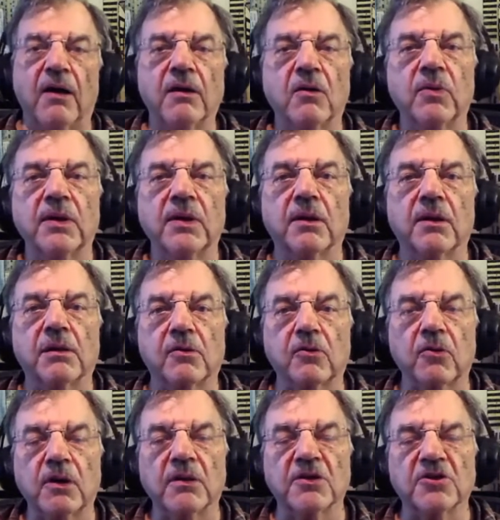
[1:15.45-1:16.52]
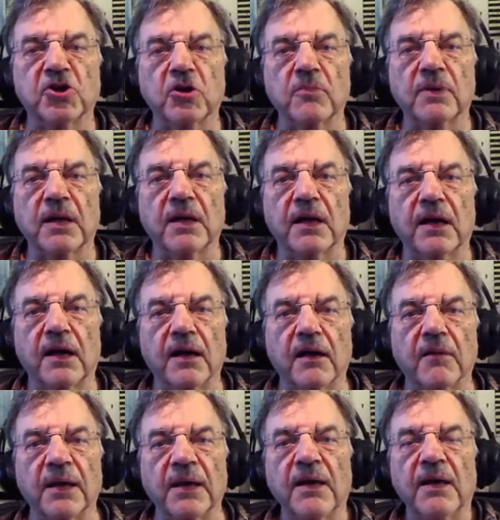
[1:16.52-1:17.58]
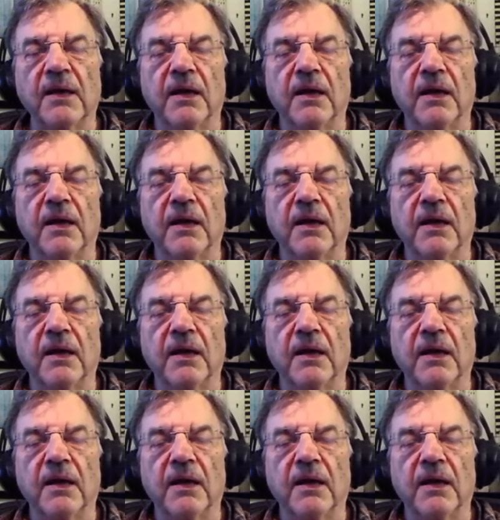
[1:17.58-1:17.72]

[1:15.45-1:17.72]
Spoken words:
do we destroy the German economy